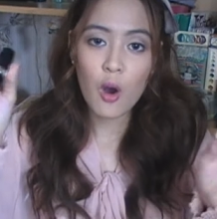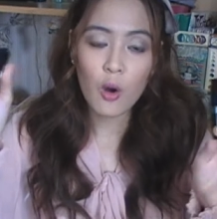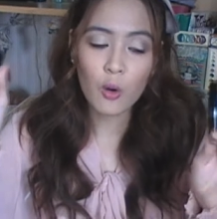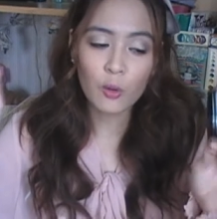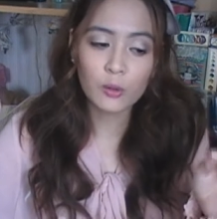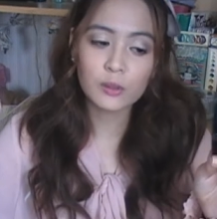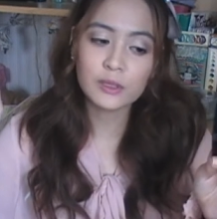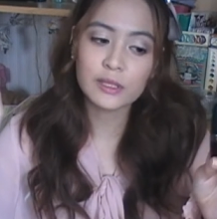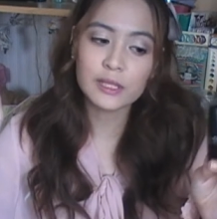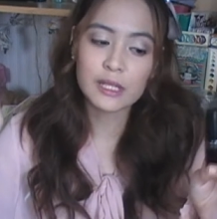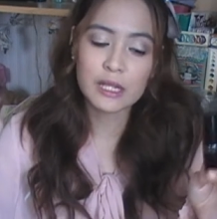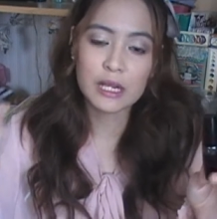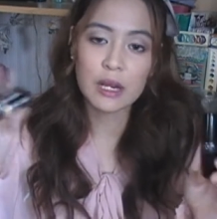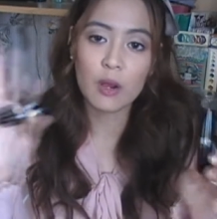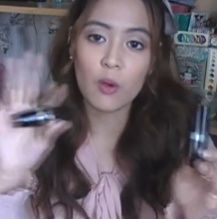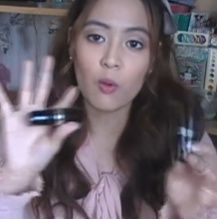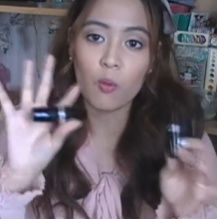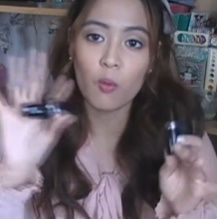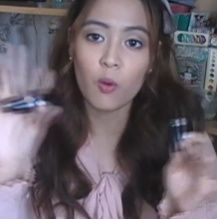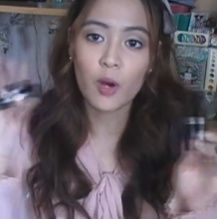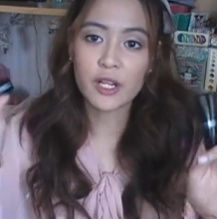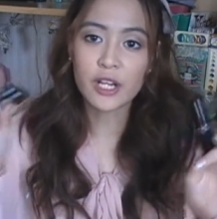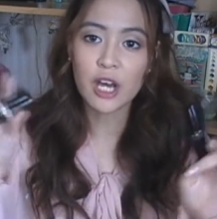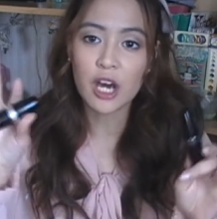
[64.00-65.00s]
only
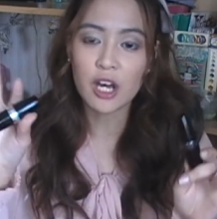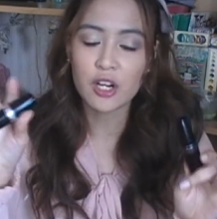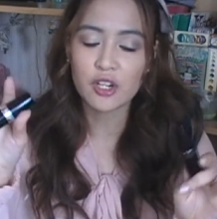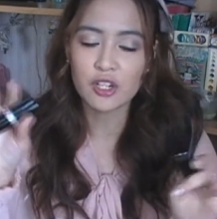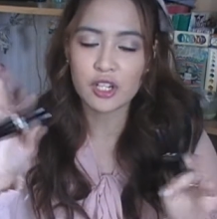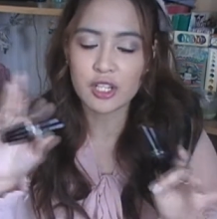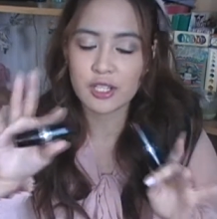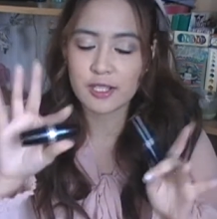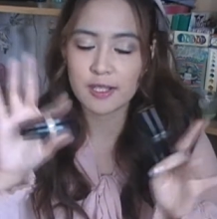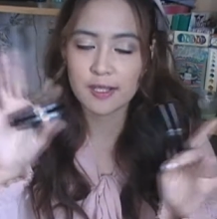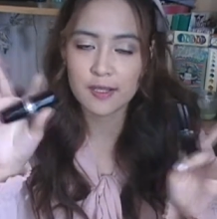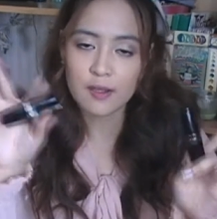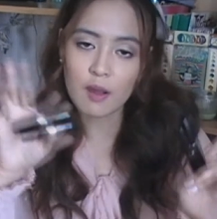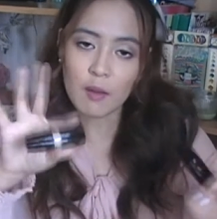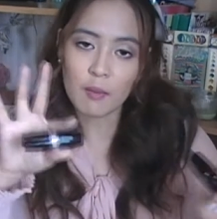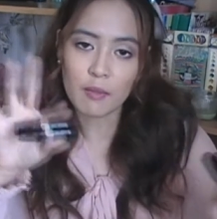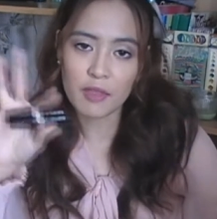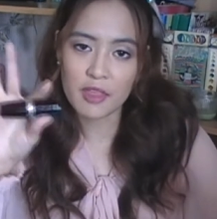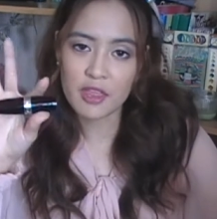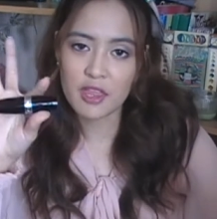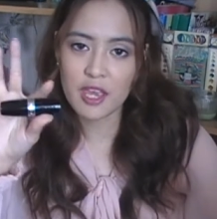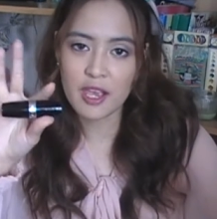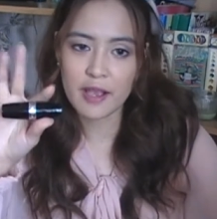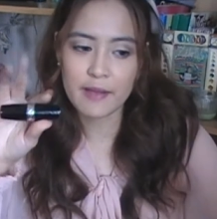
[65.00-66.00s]
one hundred
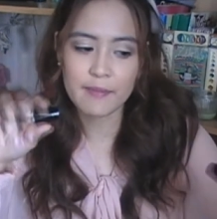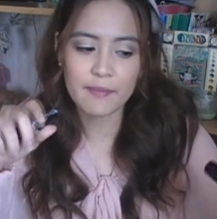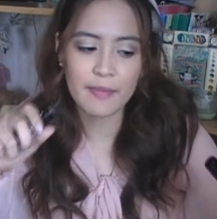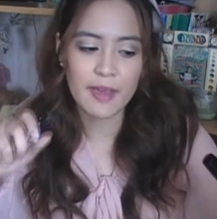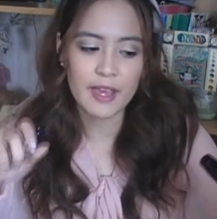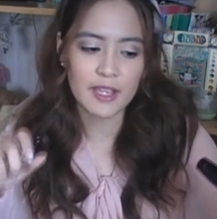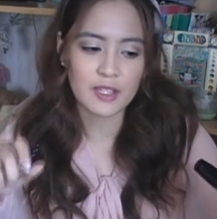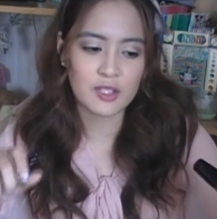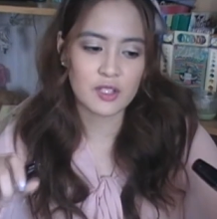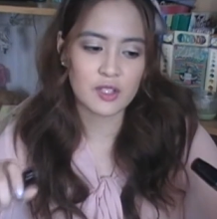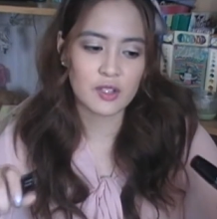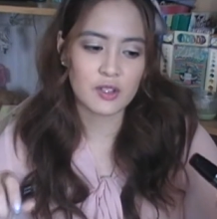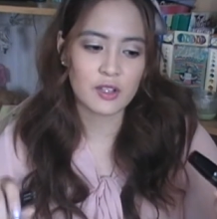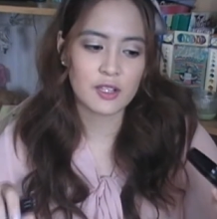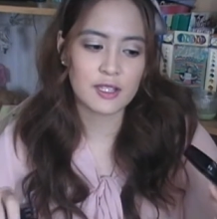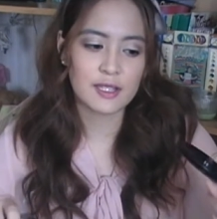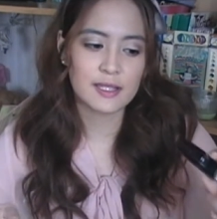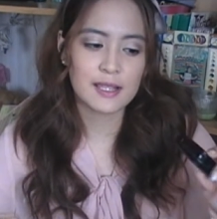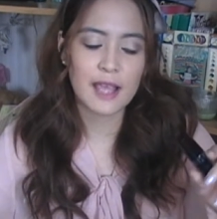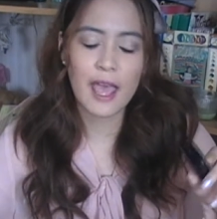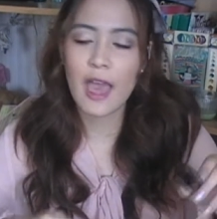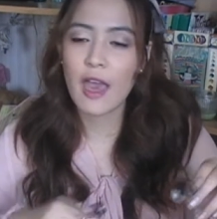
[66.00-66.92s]
something pesos,